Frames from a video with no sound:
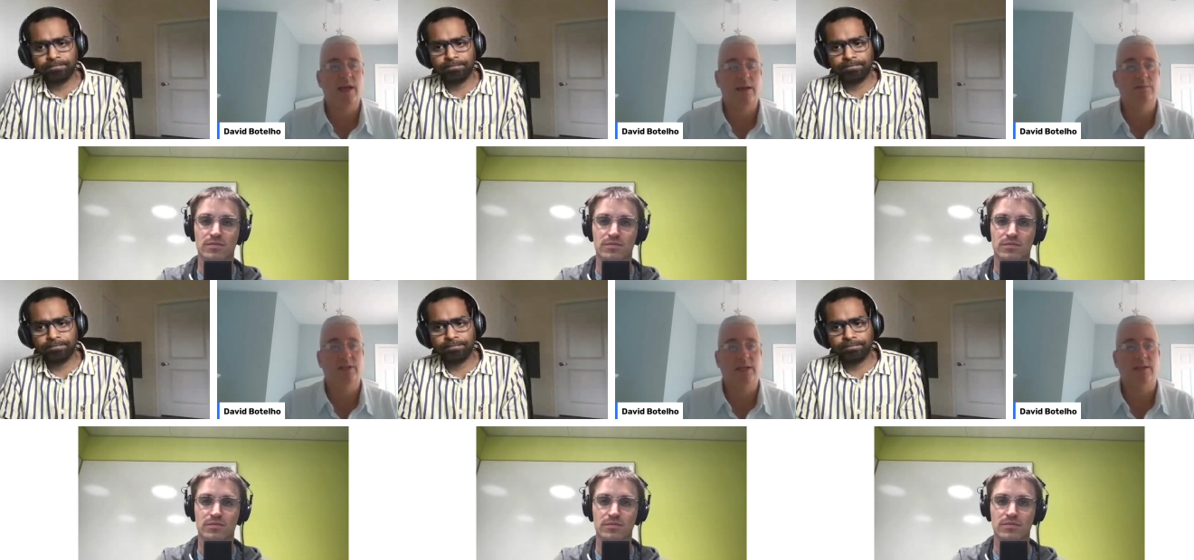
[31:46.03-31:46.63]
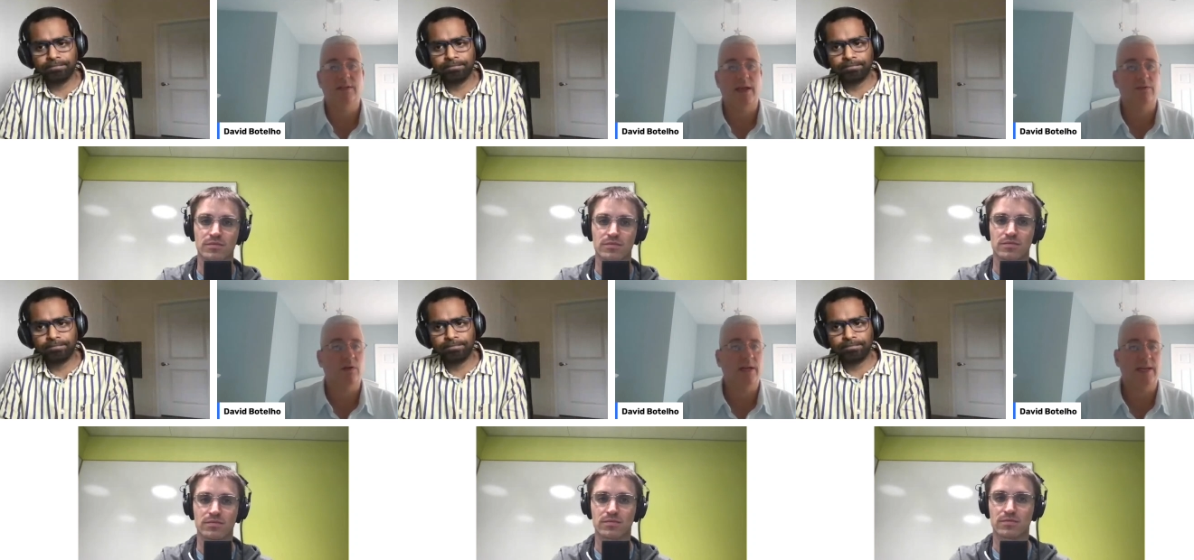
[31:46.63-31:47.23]
Speaker 1: dabbling in that
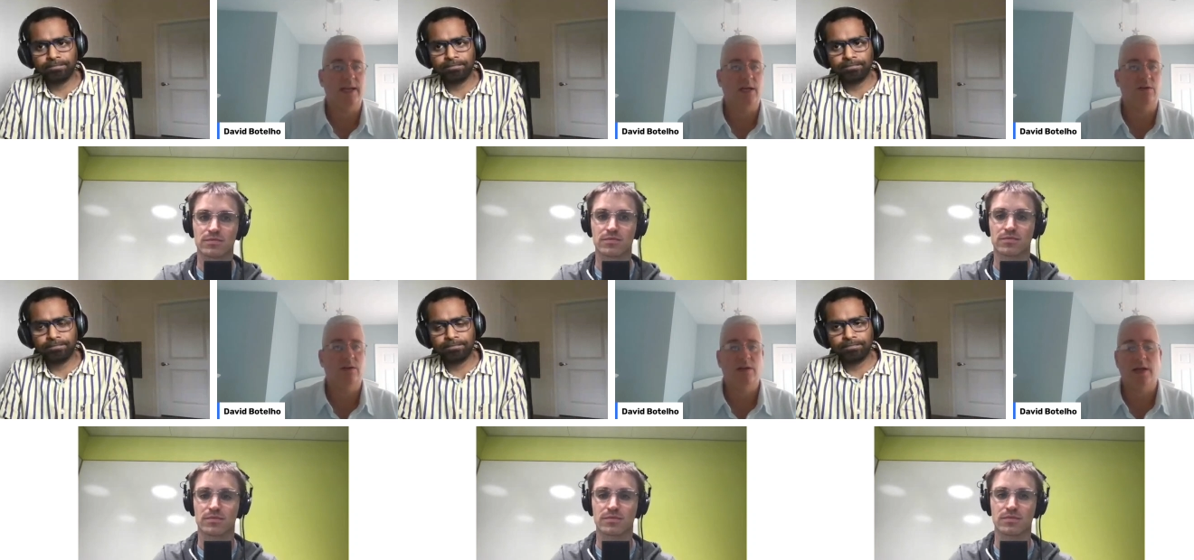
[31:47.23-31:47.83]
right now.